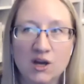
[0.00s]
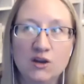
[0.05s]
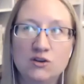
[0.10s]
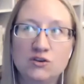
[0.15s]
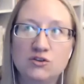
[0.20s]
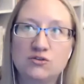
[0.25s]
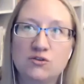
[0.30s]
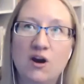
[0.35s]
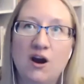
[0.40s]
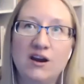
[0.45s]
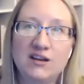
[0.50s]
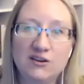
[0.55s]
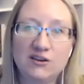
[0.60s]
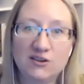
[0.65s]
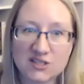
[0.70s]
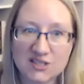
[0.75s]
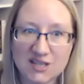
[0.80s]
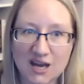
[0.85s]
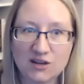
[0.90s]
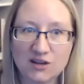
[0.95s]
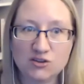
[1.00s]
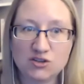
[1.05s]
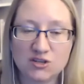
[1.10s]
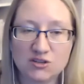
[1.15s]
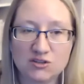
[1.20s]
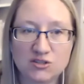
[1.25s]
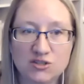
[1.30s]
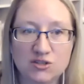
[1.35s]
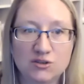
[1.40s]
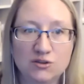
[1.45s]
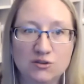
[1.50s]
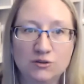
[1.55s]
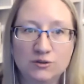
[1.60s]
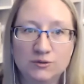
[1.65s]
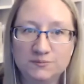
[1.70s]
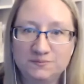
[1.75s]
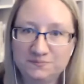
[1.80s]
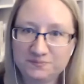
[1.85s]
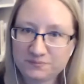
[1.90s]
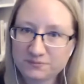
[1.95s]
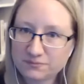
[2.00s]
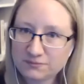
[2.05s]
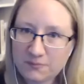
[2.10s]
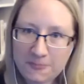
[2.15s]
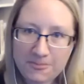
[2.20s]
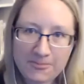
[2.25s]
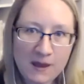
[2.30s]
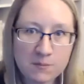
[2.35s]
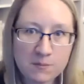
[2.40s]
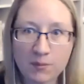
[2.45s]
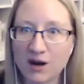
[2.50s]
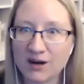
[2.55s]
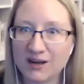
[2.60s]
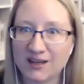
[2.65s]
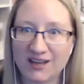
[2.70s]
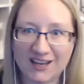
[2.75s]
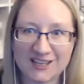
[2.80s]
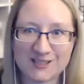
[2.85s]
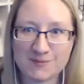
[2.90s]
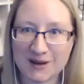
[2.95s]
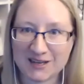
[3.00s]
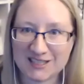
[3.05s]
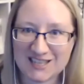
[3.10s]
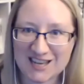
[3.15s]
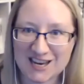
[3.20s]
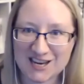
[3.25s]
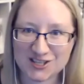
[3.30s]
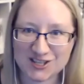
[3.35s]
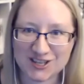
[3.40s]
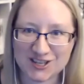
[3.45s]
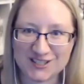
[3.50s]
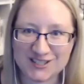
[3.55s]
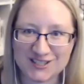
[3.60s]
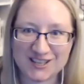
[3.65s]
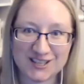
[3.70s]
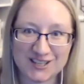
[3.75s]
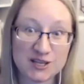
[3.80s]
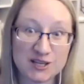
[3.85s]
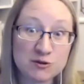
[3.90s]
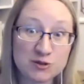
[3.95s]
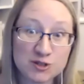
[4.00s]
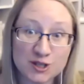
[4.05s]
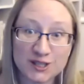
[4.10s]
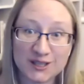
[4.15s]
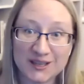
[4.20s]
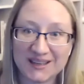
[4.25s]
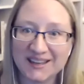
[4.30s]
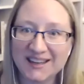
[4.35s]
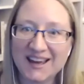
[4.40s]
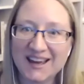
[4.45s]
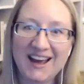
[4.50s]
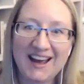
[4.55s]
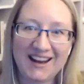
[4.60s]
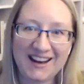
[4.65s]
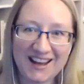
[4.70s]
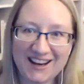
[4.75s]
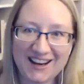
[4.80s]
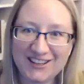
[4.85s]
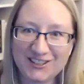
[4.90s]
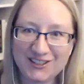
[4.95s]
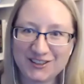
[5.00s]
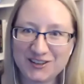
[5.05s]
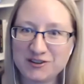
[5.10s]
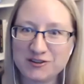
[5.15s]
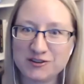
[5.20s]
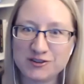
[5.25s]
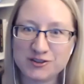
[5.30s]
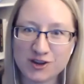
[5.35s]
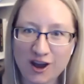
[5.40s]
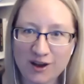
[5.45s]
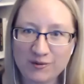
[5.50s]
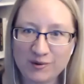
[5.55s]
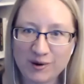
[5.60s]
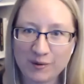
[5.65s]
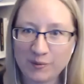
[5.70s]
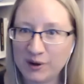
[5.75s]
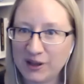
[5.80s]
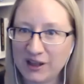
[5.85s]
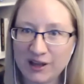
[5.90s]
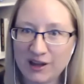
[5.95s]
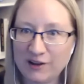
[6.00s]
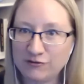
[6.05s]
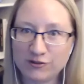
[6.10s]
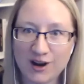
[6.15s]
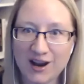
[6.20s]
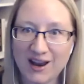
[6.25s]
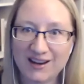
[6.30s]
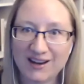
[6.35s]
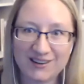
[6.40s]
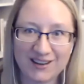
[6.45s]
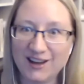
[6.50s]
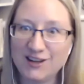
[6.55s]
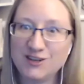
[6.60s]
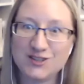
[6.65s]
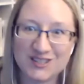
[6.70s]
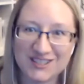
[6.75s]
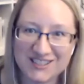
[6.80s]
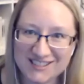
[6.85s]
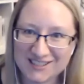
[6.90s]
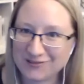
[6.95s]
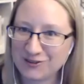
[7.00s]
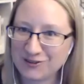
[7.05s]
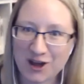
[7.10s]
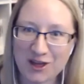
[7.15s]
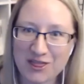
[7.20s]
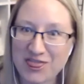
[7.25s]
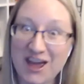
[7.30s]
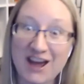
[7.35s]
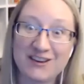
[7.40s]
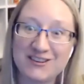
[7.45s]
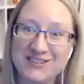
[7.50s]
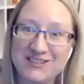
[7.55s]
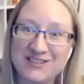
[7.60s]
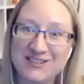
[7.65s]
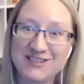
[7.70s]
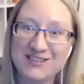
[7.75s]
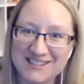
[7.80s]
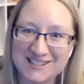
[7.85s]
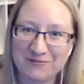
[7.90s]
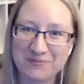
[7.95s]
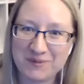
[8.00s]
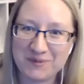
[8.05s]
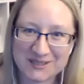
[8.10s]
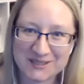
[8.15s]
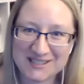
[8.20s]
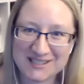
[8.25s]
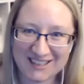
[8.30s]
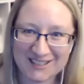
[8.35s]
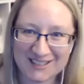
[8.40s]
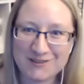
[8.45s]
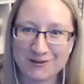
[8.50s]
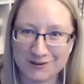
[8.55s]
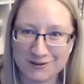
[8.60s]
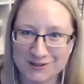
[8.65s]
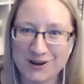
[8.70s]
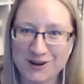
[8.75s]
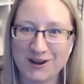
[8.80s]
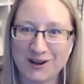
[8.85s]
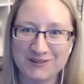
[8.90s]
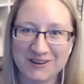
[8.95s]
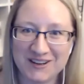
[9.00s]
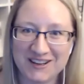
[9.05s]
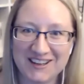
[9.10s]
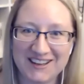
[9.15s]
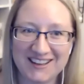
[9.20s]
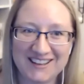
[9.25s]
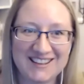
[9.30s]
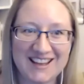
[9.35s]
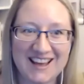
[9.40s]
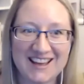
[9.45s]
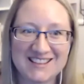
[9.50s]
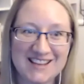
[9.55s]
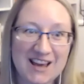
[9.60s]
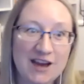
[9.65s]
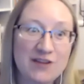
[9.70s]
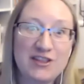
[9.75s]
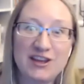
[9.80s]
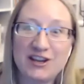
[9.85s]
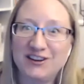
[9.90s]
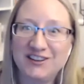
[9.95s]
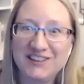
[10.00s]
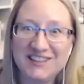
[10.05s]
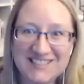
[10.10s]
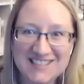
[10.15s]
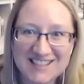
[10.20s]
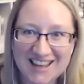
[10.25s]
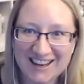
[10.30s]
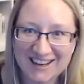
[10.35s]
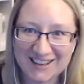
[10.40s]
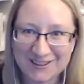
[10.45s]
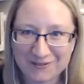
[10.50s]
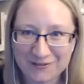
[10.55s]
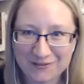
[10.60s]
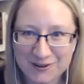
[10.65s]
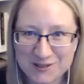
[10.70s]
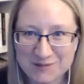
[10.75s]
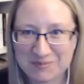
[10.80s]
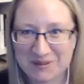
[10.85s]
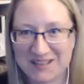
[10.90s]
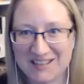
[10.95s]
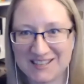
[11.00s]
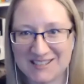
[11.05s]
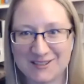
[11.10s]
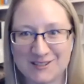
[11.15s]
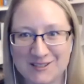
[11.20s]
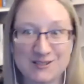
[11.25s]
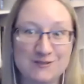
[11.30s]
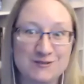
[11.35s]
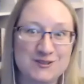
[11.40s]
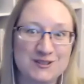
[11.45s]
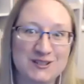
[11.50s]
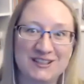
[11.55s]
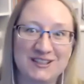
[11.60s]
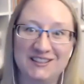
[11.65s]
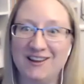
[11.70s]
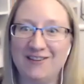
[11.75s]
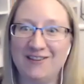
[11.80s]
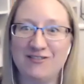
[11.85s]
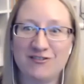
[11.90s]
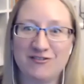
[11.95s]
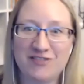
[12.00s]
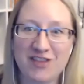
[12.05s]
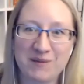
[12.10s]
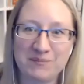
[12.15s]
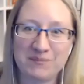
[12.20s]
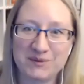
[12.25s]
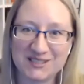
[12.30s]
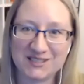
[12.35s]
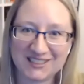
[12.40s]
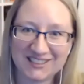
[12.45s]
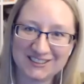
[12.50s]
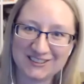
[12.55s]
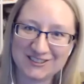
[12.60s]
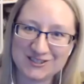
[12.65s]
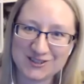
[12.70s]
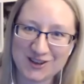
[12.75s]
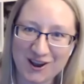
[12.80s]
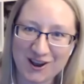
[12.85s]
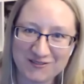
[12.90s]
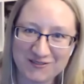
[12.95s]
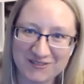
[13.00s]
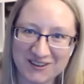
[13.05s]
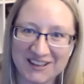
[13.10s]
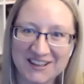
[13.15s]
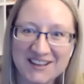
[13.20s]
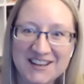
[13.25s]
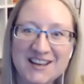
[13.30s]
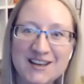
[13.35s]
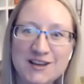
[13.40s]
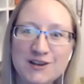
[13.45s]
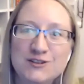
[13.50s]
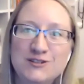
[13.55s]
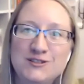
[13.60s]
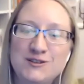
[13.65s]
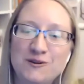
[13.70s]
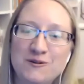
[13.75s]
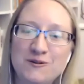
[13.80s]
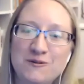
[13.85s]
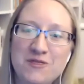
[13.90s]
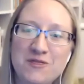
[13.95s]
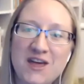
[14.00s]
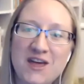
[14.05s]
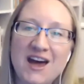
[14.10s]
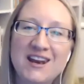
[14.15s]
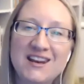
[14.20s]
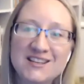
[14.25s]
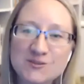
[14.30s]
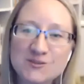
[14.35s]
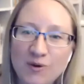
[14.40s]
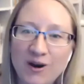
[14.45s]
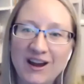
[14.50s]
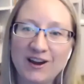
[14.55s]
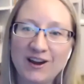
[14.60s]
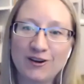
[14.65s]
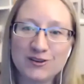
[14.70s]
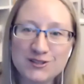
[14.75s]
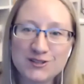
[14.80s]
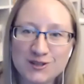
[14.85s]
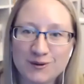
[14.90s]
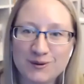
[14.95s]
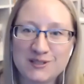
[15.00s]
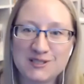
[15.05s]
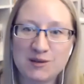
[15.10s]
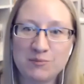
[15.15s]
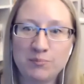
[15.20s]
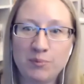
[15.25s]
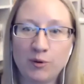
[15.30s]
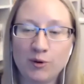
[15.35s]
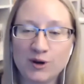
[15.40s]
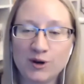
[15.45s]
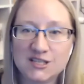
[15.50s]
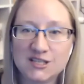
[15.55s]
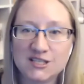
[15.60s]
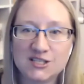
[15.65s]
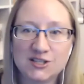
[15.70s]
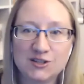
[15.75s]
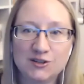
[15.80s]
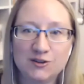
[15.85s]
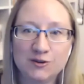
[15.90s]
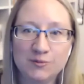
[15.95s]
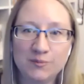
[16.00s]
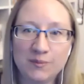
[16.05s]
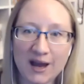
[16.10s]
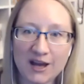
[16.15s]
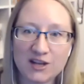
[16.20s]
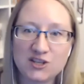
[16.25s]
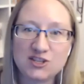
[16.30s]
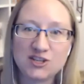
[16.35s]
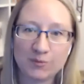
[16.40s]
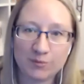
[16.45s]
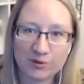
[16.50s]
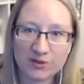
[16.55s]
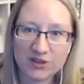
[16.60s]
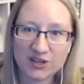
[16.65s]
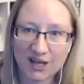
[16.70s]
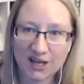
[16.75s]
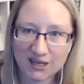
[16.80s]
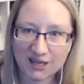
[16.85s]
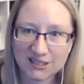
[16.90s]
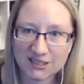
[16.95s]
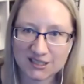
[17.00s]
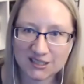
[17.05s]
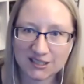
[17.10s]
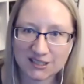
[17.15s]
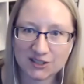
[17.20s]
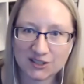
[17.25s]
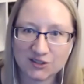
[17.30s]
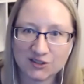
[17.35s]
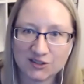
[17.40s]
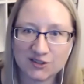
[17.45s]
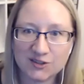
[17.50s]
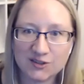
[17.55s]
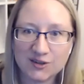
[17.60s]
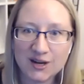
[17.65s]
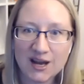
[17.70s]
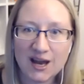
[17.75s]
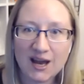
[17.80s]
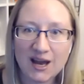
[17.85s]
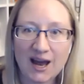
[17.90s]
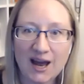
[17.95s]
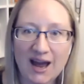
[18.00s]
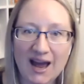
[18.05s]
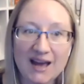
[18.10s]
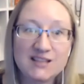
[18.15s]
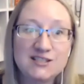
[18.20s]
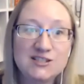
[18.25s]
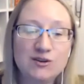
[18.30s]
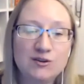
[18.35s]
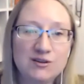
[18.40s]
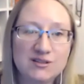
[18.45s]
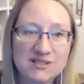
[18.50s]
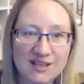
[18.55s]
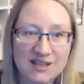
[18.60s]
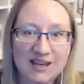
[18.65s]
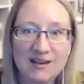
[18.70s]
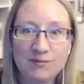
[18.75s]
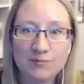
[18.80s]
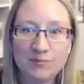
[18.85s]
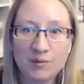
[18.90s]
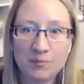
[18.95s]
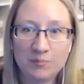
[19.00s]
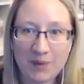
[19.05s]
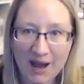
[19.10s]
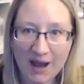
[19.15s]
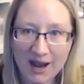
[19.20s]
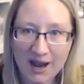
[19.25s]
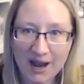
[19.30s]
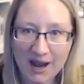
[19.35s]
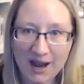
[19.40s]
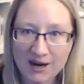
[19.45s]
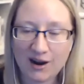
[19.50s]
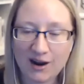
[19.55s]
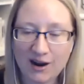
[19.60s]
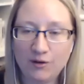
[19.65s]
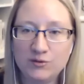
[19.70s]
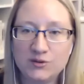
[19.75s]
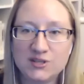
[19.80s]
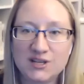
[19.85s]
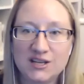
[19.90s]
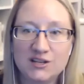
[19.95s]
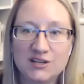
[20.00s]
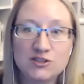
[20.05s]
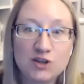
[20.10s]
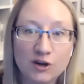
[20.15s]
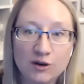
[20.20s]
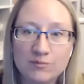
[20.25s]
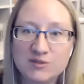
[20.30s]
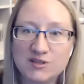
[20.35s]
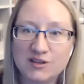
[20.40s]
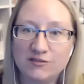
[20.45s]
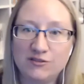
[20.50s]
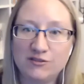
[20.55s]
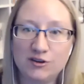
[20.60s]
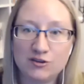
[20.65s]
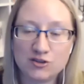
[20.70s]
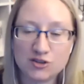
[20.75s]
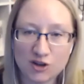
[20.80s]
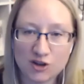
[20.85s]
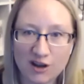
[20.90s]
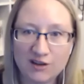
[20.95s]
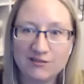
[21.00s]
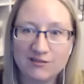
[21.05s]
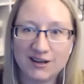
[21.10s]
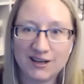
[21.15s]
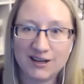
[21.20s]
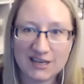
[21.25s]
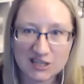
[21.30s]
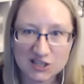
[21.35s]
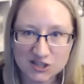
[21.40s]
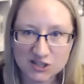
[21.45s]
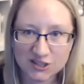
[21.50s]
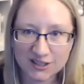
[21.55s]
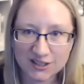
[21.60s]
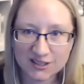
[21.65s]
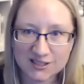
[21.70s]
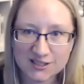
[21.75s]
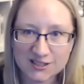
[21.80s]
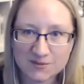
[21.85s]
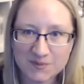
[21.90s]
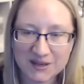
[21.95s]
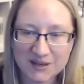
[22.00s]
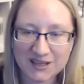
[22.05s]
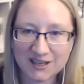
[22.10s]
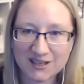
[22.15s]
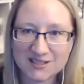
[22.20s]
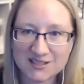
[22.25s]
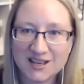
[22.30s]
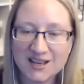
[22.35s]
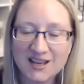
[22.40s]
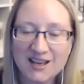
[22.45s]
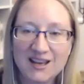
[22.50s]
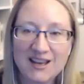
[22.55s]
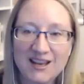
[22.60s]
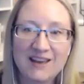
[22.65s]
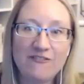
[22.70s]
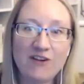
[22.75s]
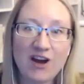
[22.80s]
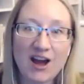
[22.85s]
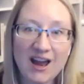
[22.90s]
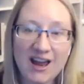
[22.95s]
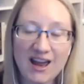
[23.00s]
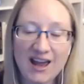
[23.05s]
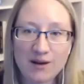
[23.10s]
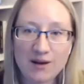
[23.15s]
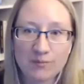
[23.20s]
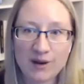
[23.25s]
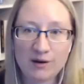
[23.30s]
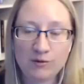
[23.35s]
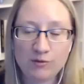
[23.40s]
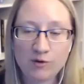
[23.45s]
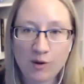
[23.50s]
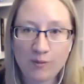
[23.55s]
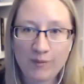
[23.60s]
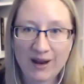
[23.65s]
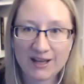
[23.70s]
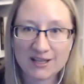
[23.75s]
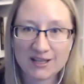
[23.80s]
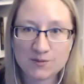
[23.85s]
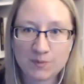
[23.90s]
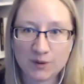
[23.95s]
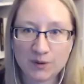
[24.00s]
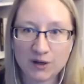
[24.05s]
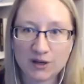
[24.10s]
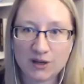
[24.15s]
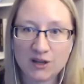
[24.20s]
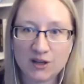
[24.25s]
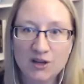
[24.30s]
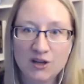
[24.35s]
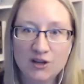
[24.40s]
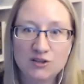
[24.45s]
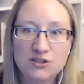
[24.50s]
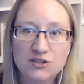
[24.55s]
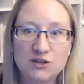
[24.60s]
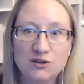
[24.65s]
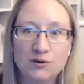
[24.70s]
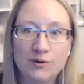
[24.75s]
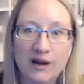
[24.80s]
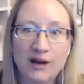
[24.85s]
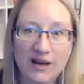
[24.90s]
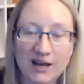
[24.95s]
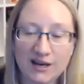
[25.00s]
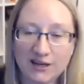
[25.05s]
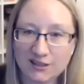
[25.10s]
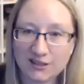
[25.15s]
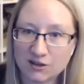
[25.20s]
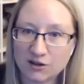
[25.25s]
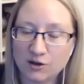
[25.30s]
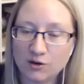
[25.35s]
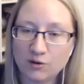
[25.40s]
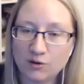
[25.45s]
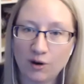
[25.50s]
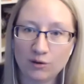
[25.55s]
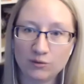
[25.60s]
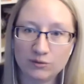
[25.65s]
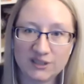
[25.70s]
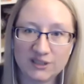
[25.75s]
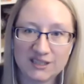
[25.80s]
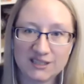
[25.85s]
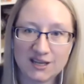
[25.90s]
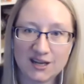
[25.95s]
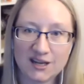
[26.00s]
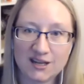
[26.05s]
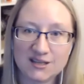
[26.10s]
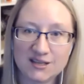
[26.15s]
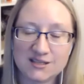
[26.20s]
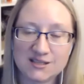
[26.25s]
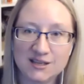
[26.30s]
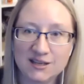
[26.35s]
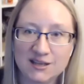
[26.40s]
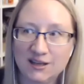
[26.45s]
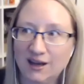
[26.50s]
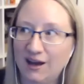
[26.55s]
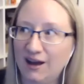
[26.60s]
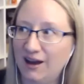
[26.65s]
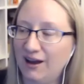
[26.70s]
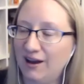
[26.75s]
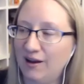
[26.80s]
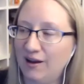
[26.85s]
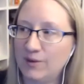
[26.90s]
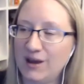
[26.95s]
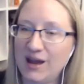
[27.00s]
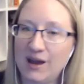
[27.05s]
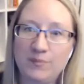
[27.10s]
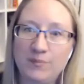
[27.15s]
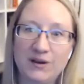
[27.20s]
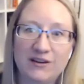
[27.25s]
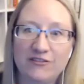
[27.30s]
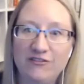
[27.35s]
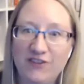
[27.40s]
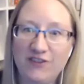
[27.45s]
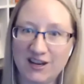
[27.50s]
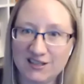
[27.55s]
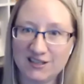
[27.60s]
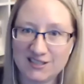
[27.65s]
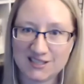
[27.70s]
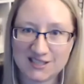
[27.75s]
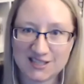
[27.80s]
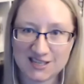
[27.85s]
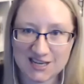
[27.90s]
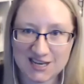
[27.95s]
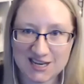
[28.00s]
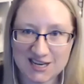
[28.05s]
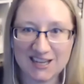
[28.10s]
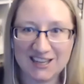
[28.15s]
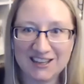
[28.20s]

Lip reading: draw your attention to market expectations. And usually an editor in your genre will have read hundreds, if not thousands, of books in your genre. And that's how they got into that in the first place. It's usually a love of that particular genre. So that is why also it's important to match up with an editor who has your same background in terms of your genre interest. Because if I had my romance book to an editor who only does epic fantasy,